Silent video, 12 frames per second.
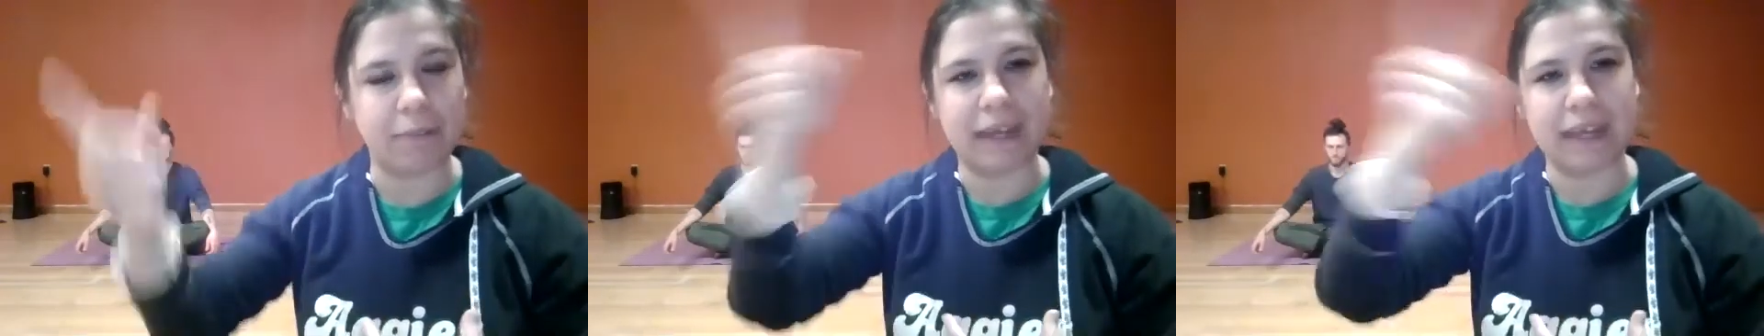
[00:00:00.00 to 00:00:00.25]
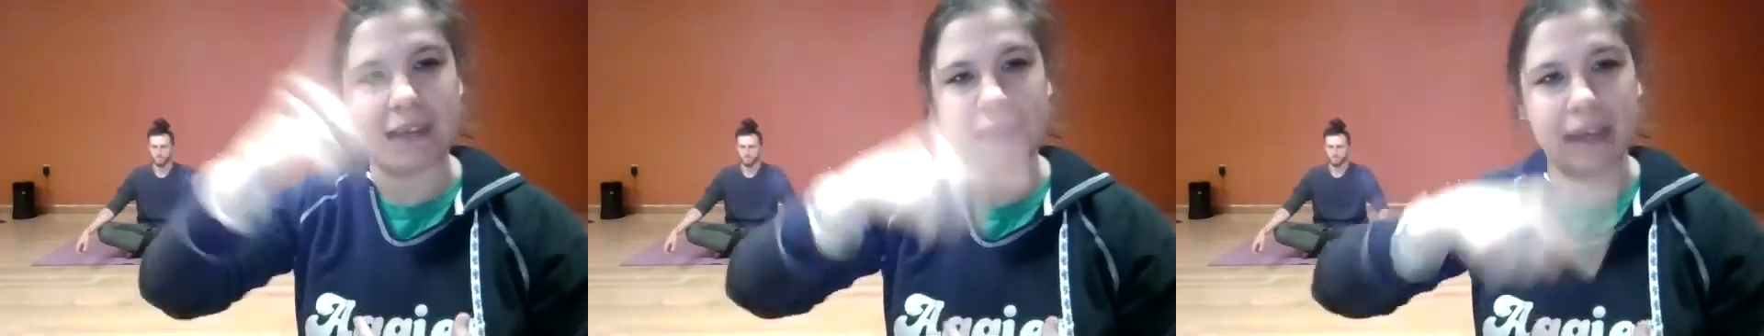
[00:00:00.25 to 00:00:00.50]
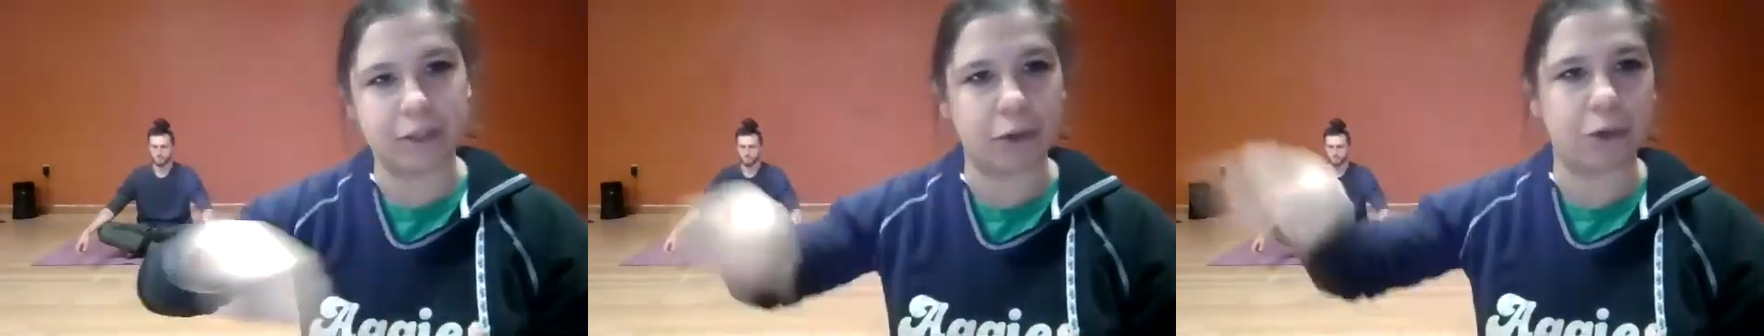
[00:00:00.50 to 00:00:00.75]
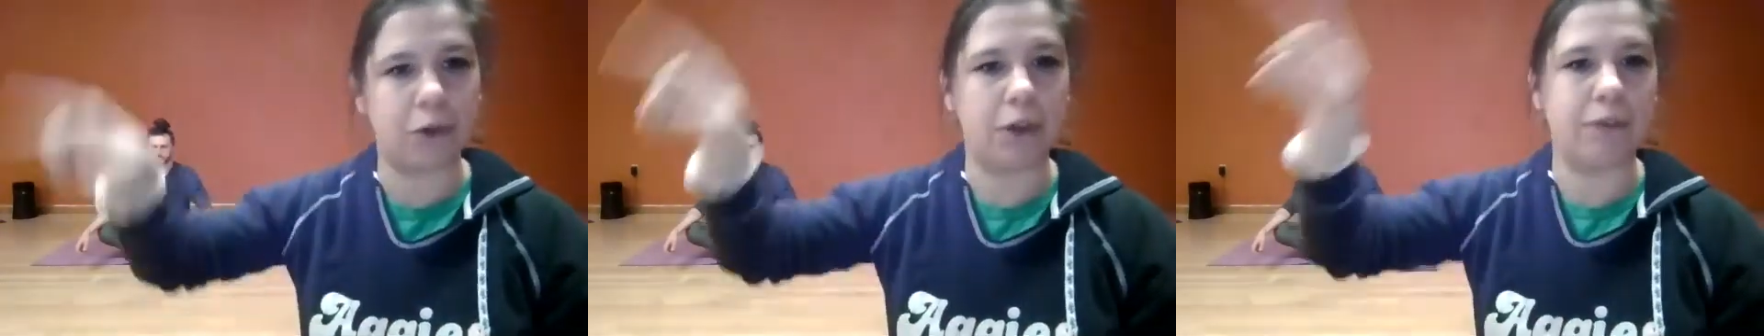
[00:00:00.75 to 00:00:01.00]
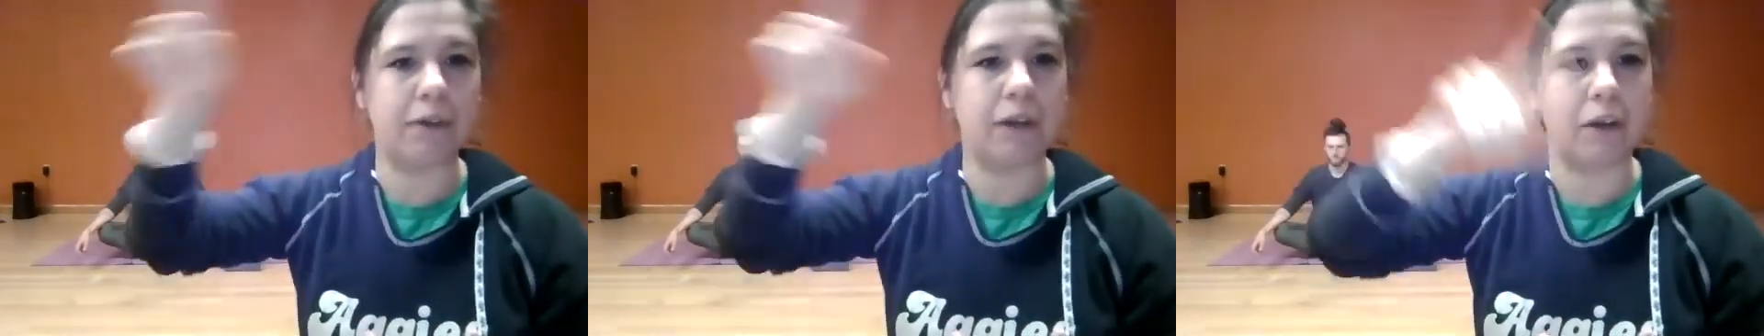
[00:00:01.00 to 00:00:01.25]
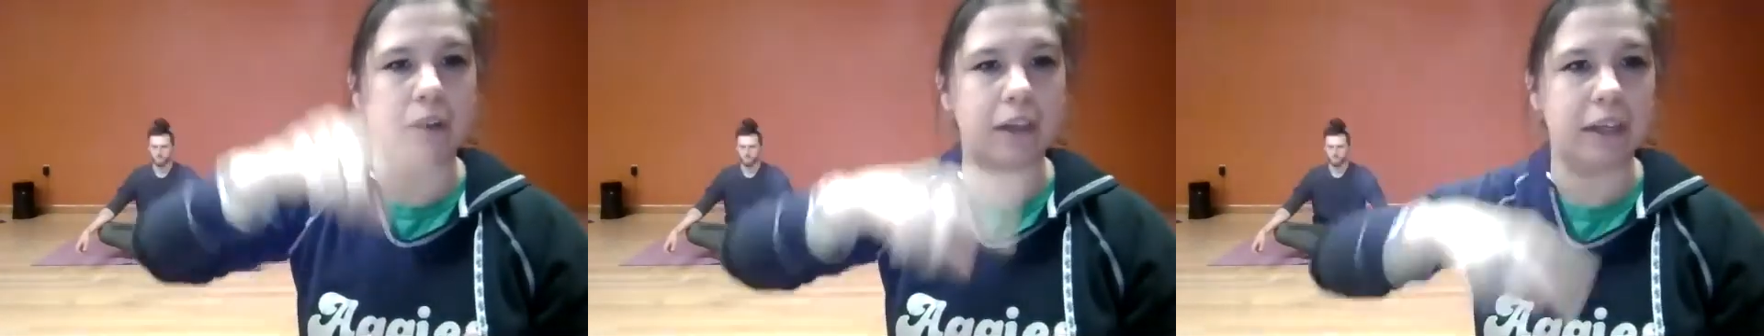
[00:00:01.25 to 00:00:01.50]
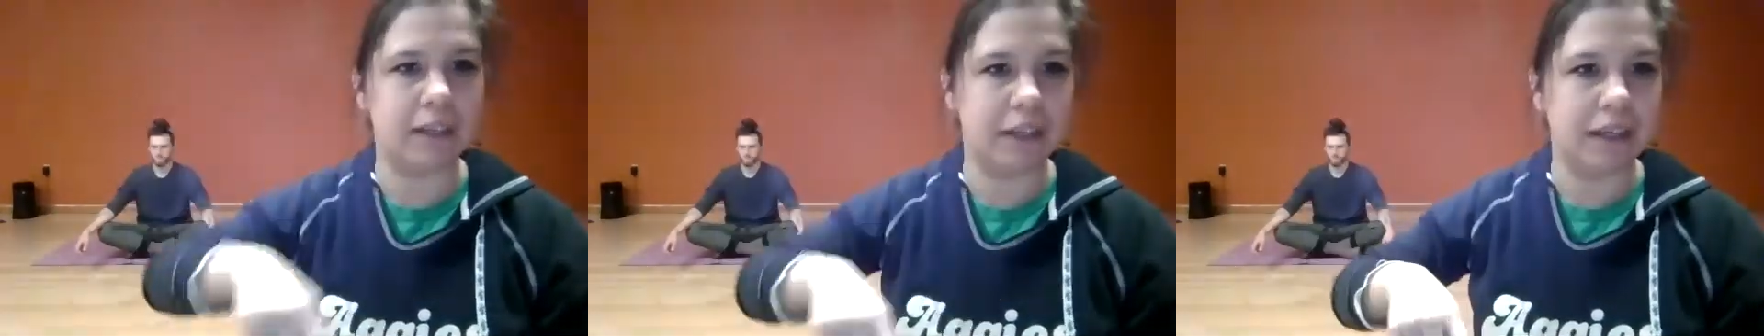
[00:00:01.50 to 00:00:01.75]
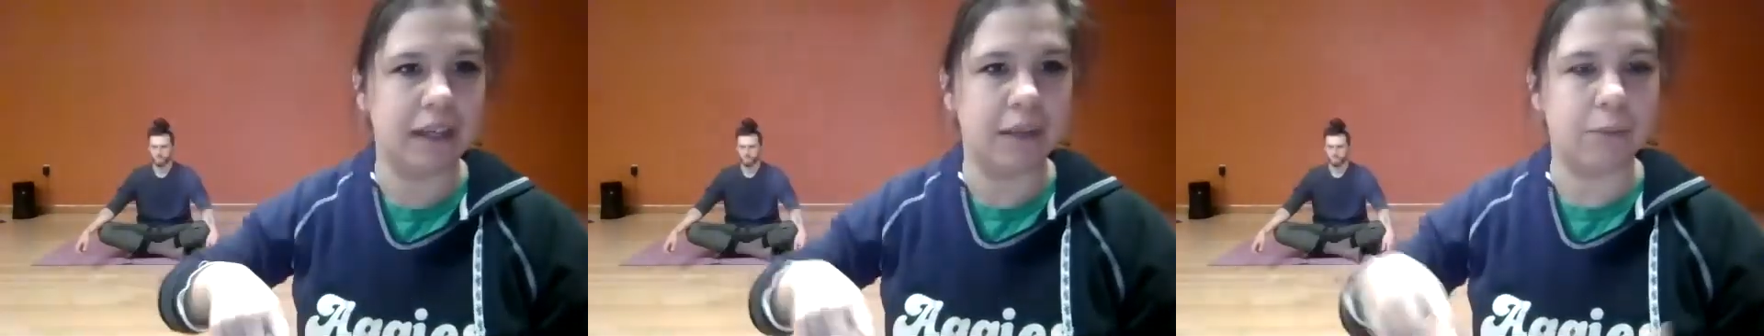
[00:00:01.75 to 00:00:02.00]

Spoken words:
Making that circle of a garland and